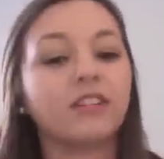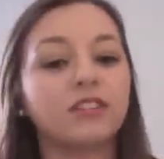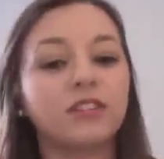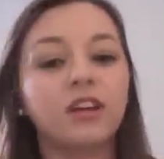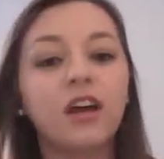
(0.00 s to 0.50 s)
I'm
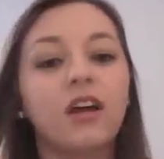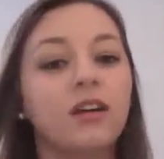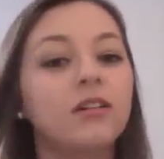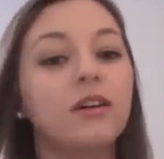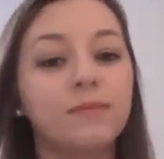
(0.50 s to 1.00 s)

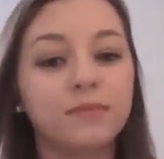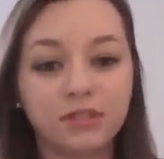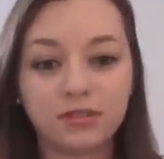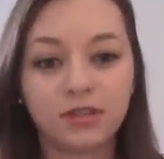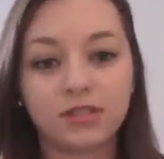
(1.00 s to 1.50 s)

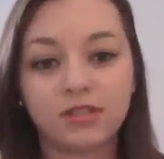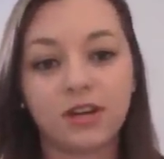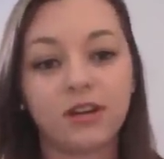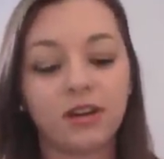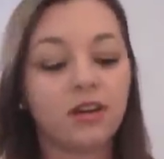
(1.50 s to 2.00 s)
just such a
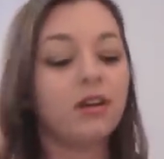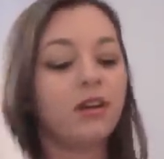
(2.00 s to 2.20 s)
sucker.